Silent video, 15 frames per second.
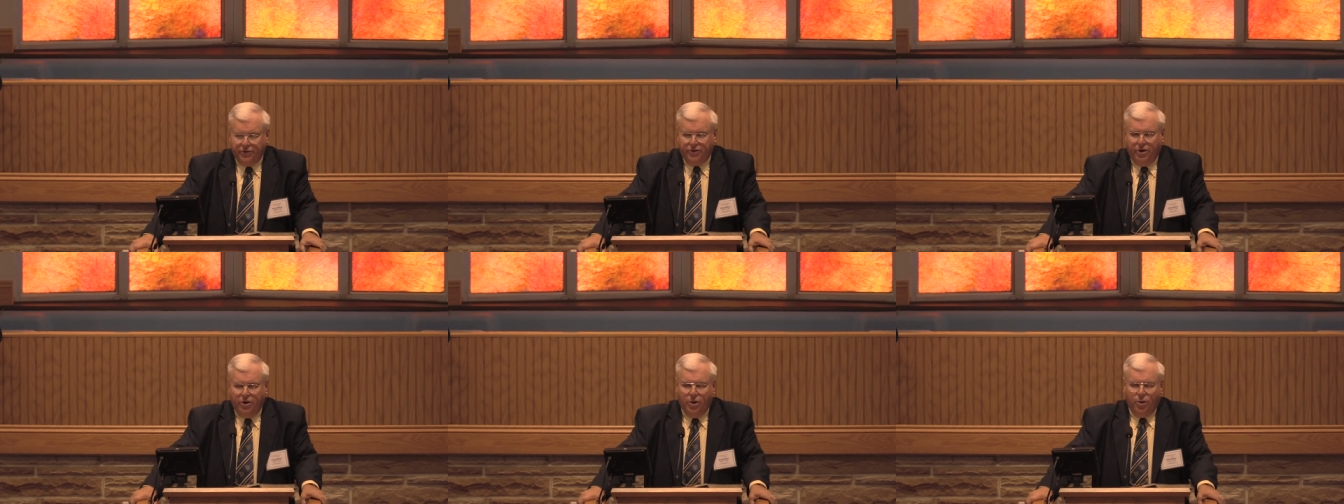
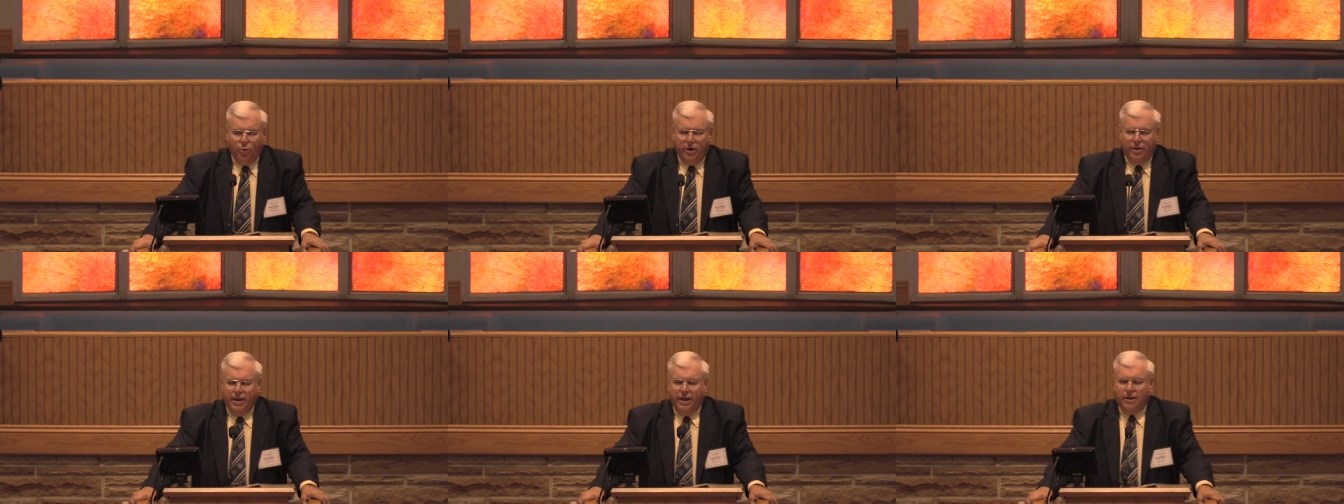us to know
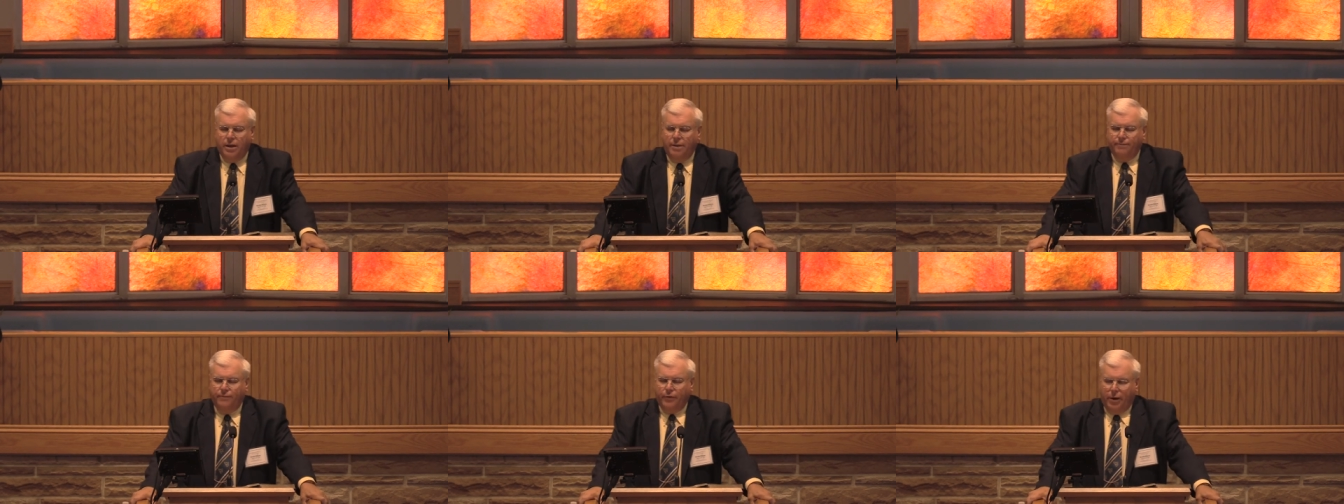where they
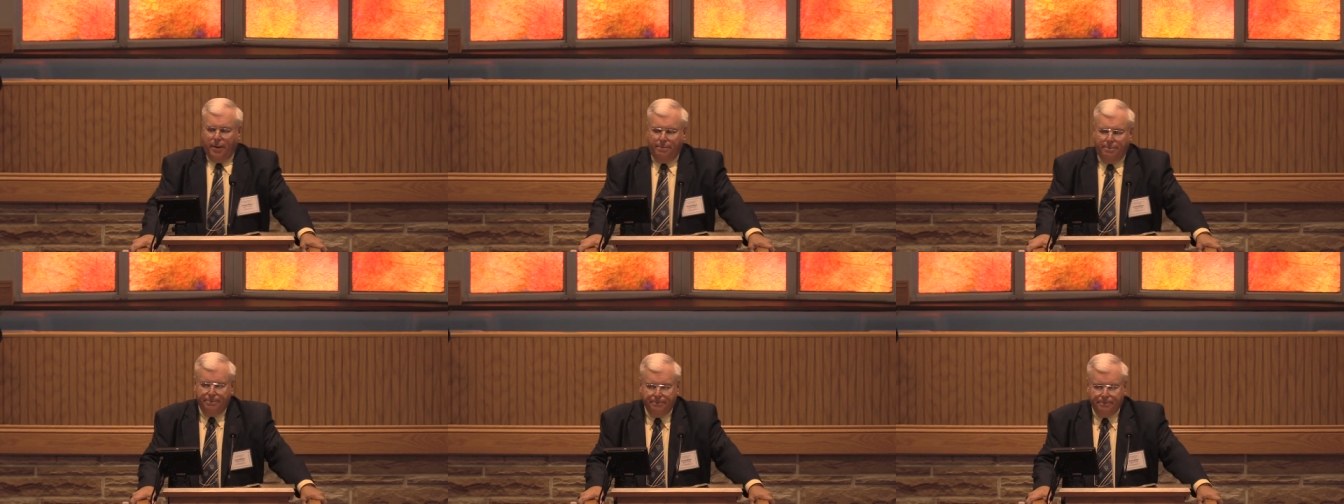come
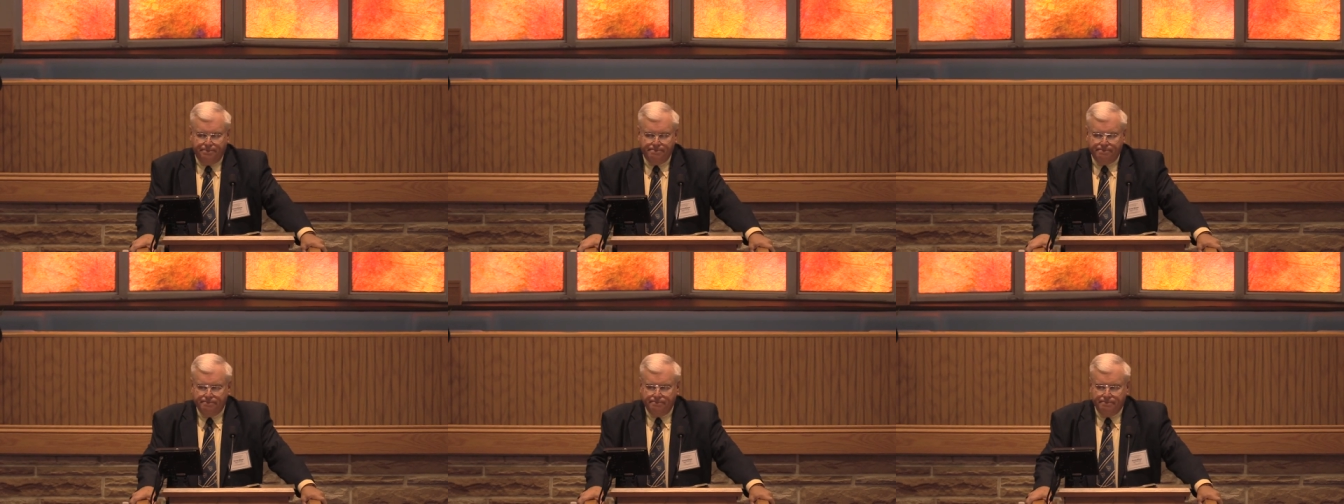from,
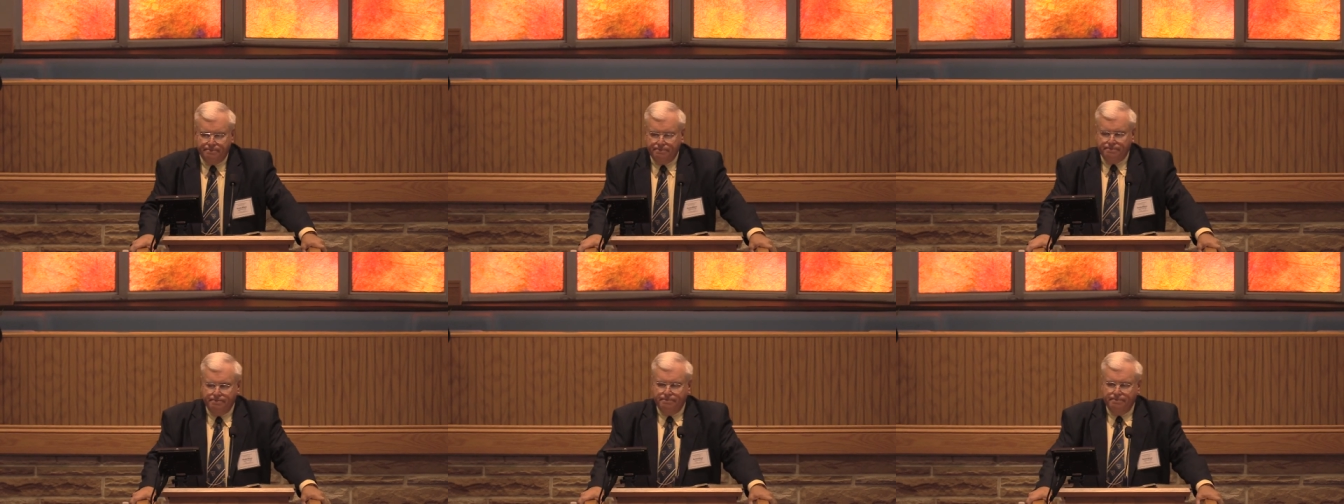
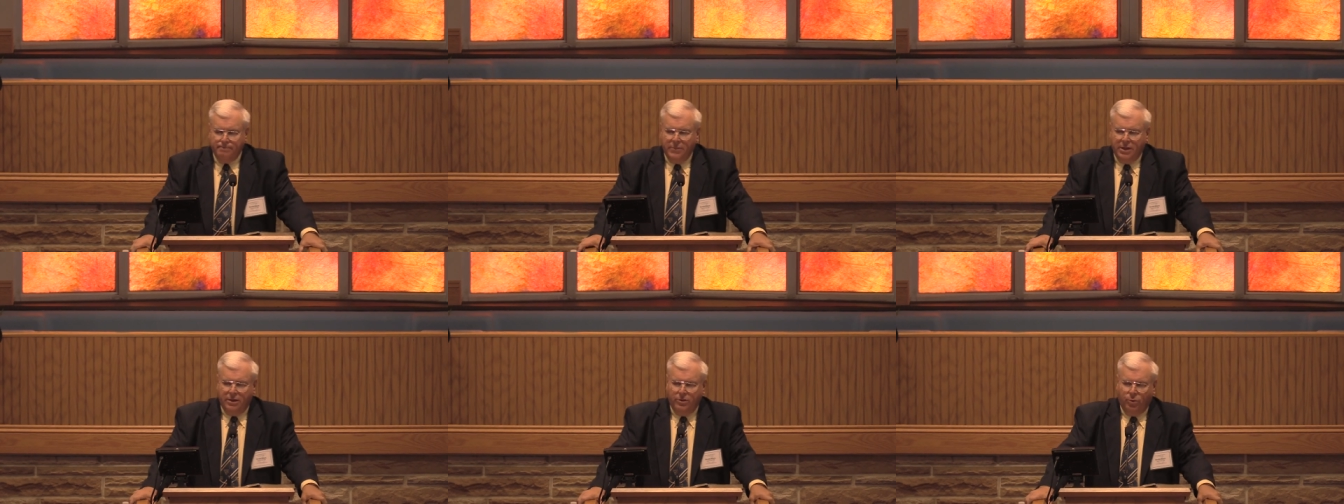
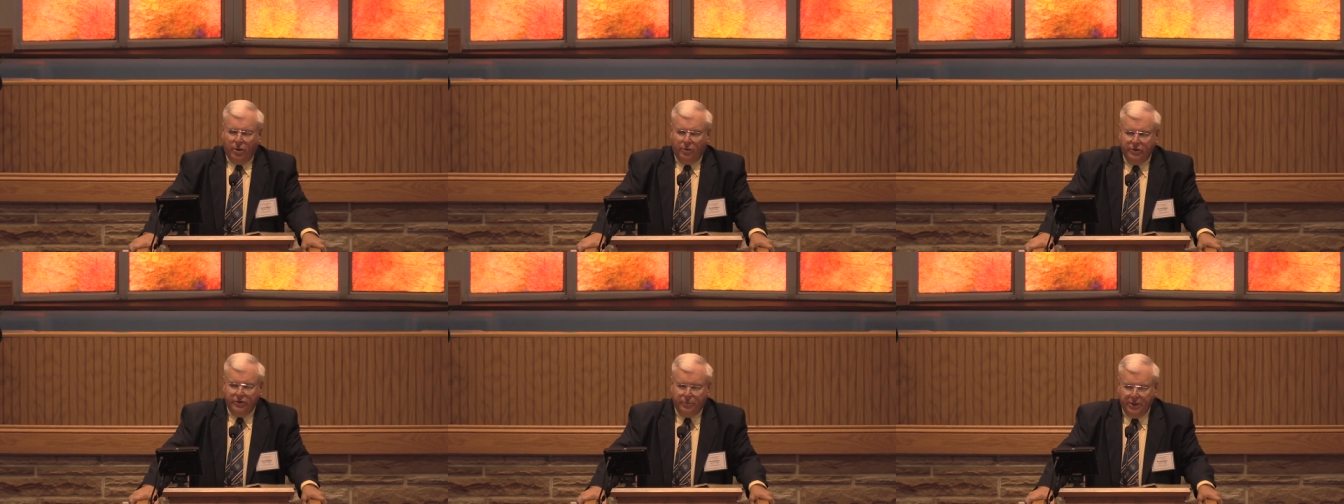and
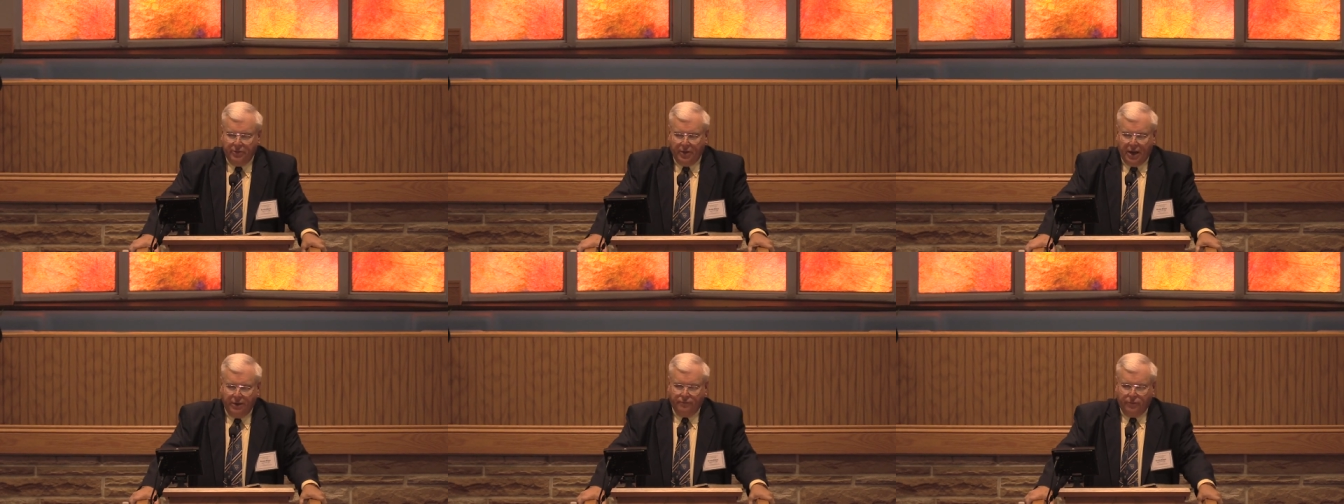to always be
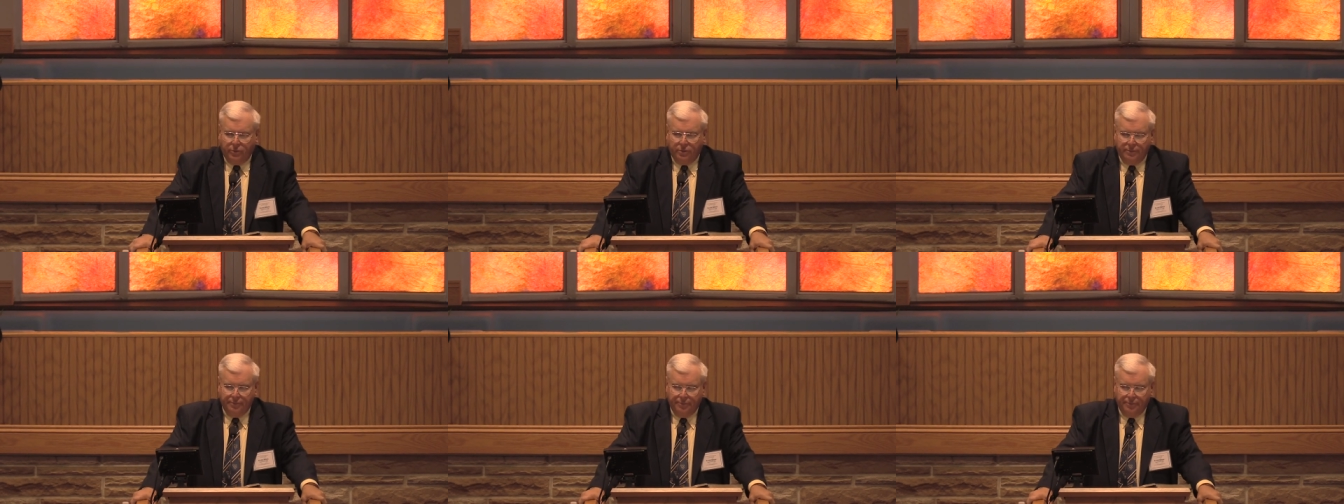thankful.